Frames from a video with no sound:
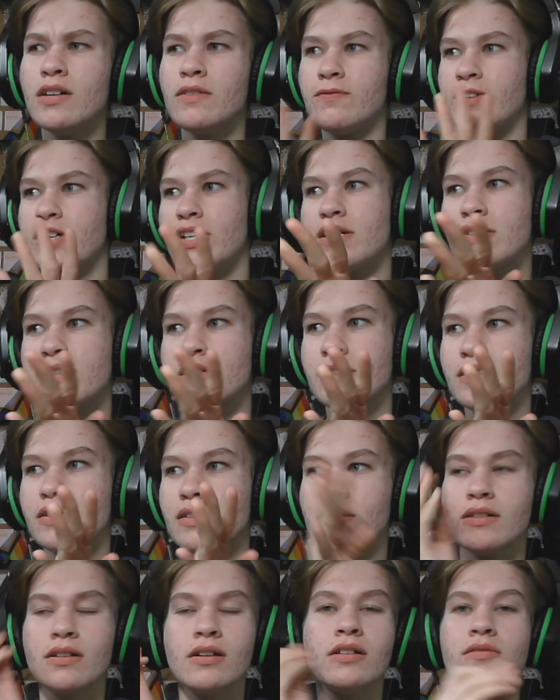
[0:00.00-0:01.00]
First,
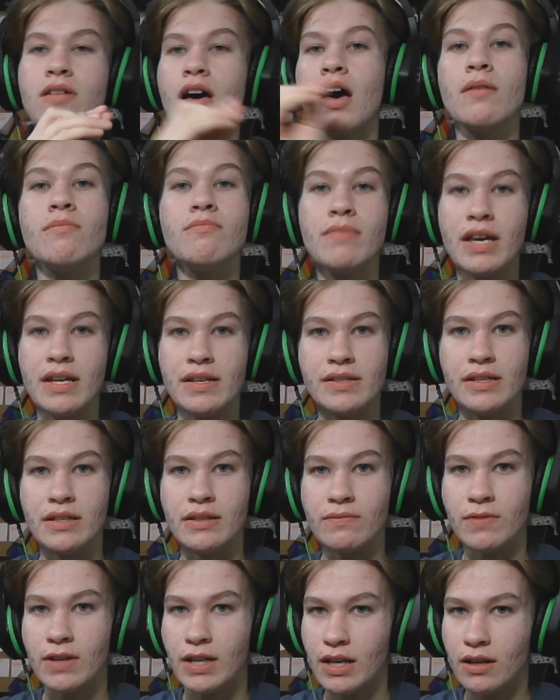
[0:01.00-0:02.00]

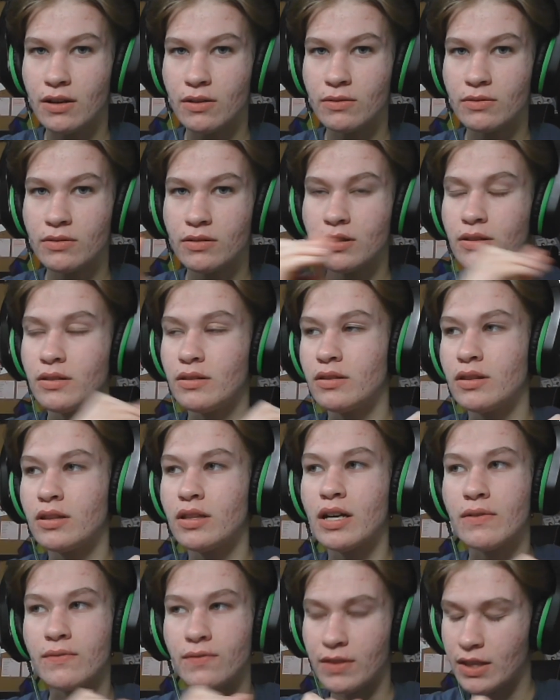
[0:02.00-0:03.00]
amazing video.
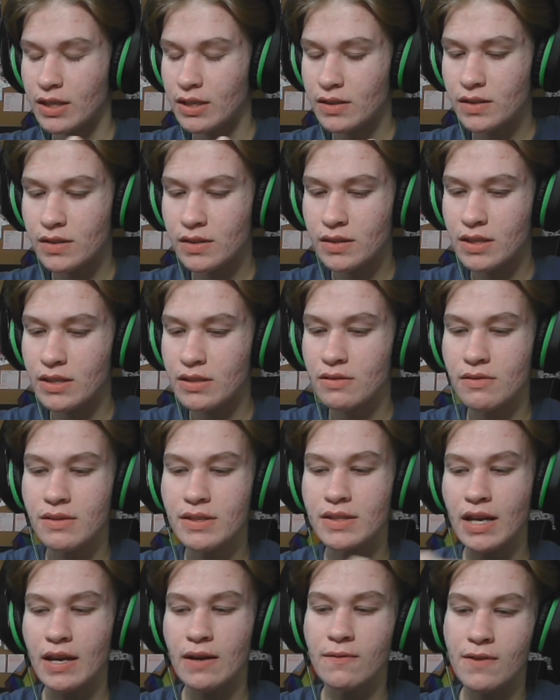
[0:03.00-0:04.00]
Loved this. This
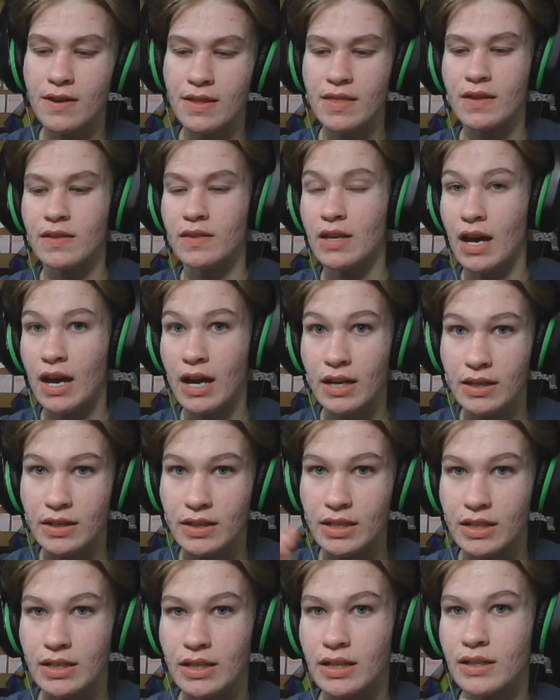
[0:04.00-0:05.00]
was everything that I
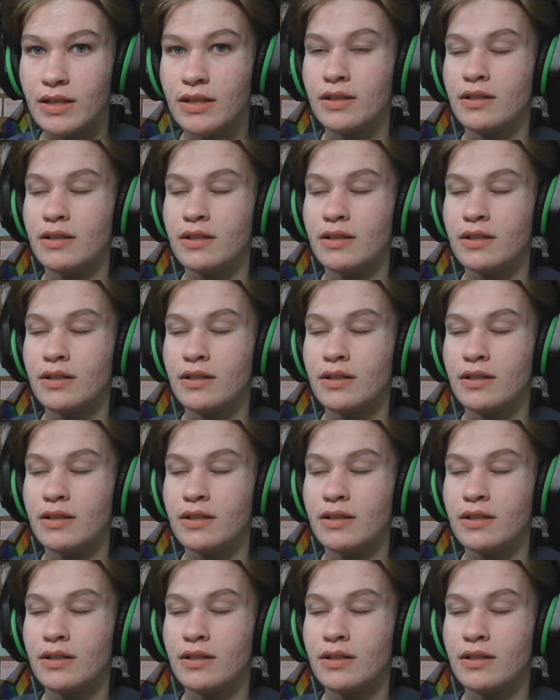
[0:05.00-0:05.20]
needed.